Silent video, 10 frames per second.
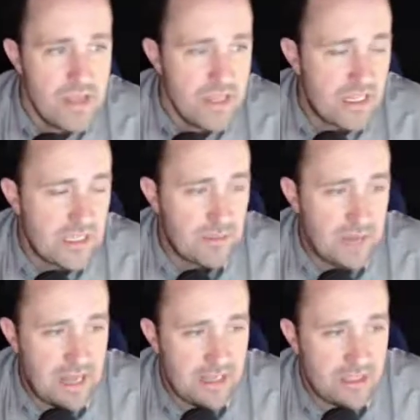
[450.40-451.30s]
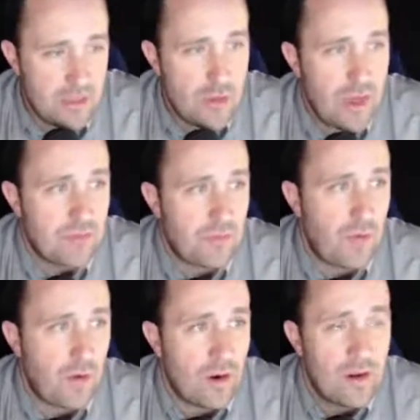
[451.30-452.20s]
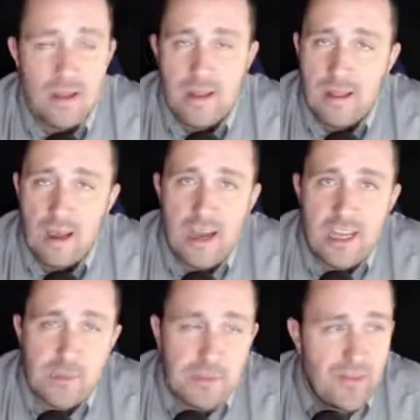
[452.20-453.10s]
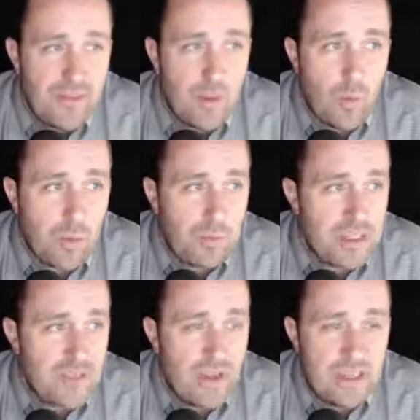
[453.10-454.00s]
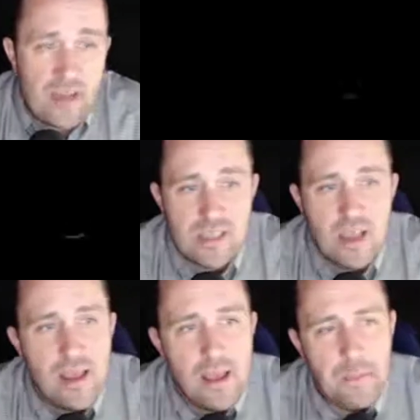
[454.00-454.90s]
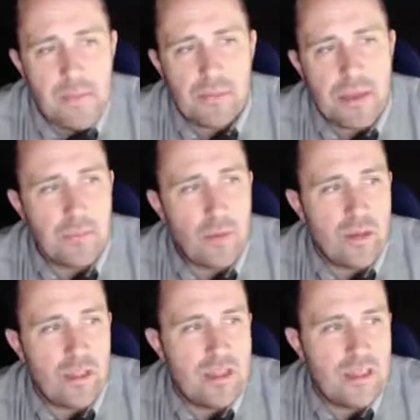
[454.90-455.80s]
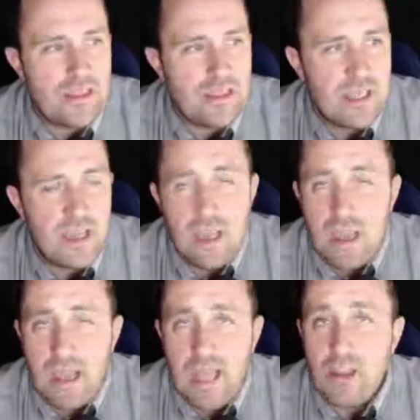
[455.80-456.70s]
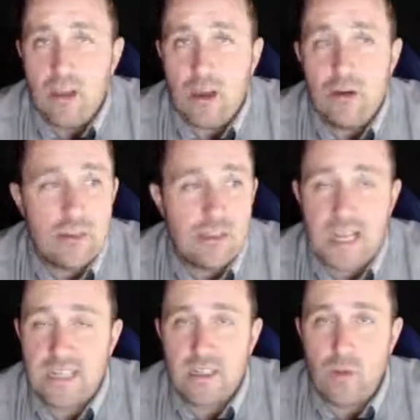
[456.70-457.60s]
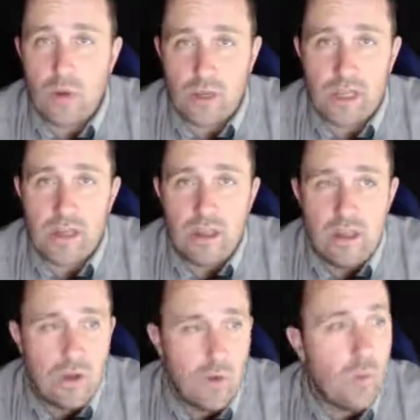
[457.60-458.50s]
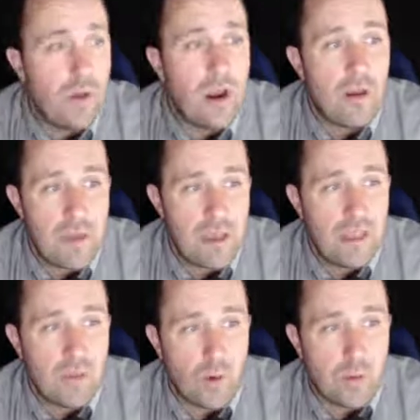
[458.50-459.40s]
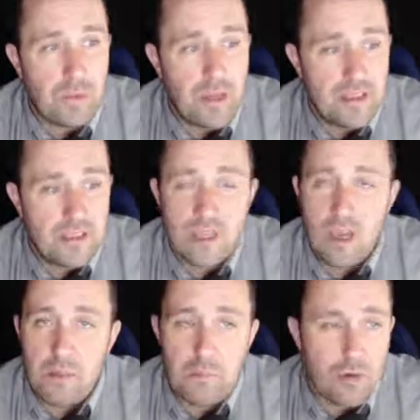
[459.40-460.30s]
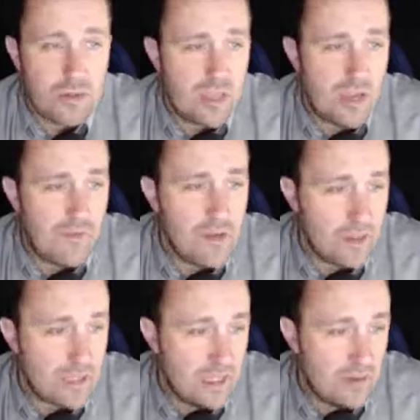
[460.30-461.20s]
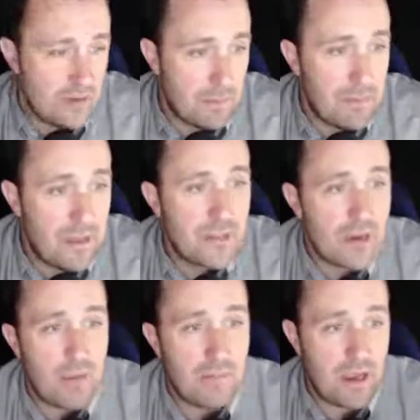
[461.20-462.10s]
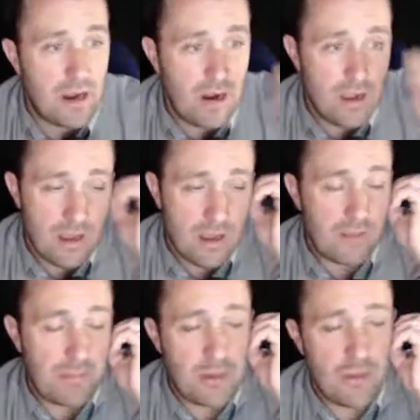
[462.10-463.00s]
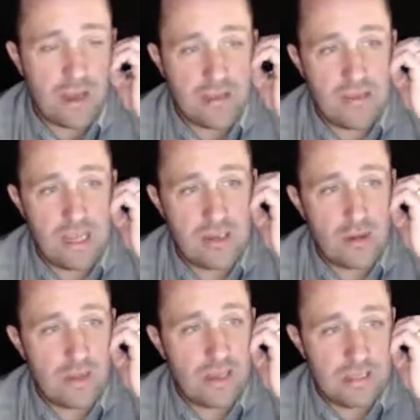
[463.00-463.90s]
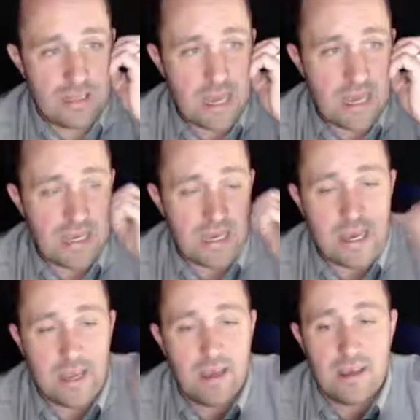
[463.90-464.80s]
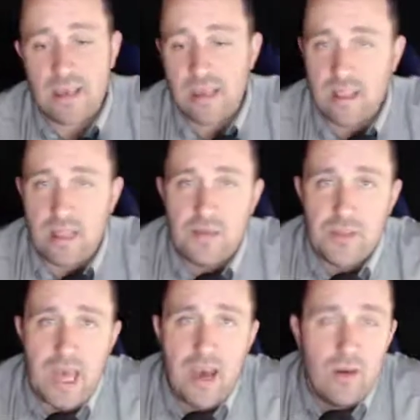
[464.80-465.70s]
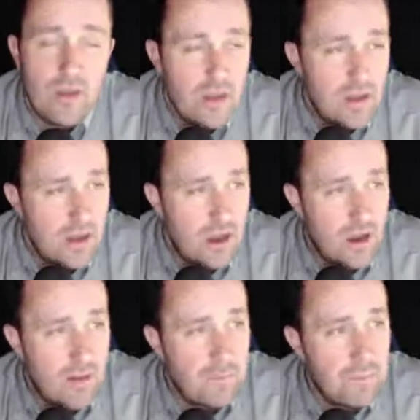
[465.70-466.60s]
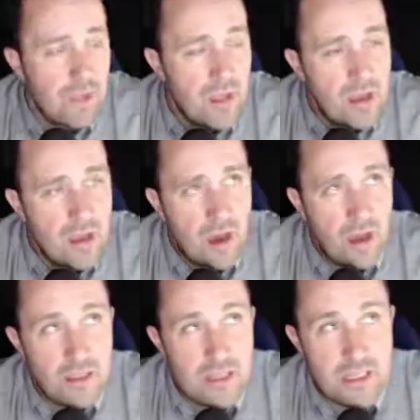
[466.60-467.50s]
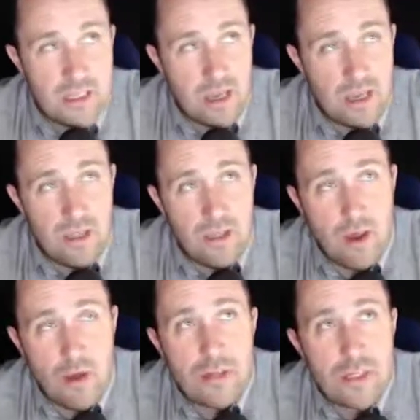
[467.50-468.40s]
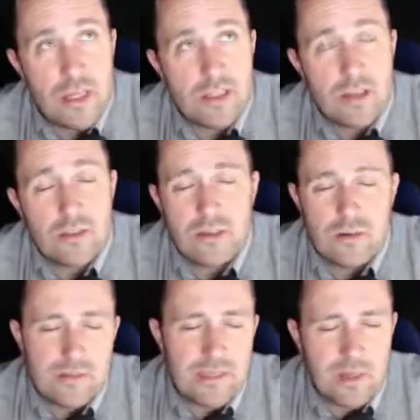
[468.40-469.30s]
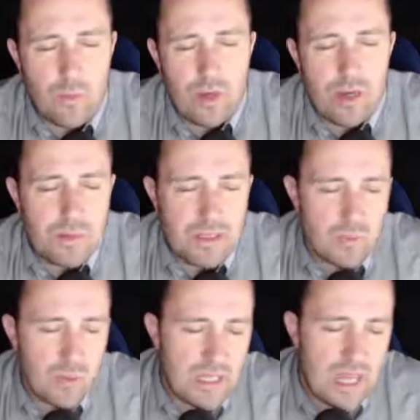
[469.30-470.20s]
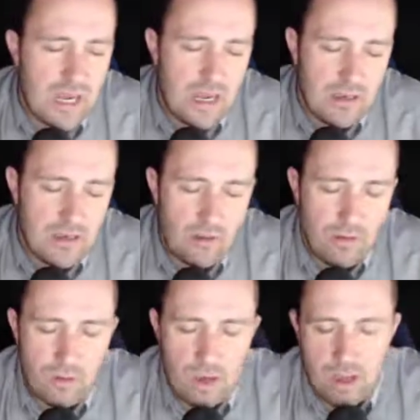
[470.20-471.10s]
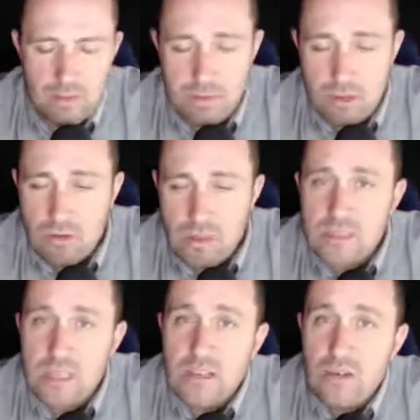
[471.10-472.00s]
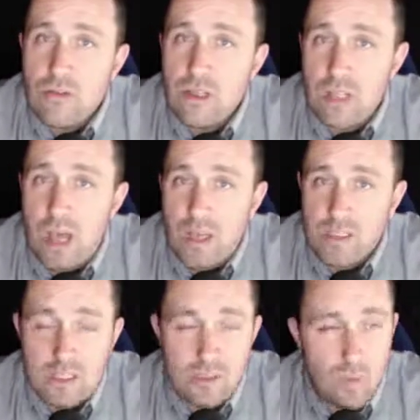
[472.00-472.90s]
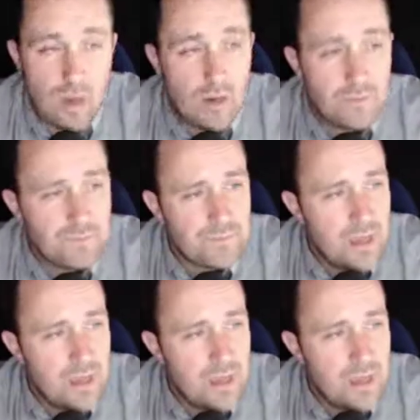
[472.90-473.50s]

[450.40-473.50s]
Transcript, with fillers: This is some data since 2004, uh, specifically workplace fatalities. And people might point to this and say, hey, look, OSHA's actually working we are making the workplace uh, more safer. You can see there was a big drop there up to 2008, 2009. It kind of kind of leveled out. Um, oh, this is uh, OSHA is also it's kind of weird, but it's related to uh, unions and union laws as well.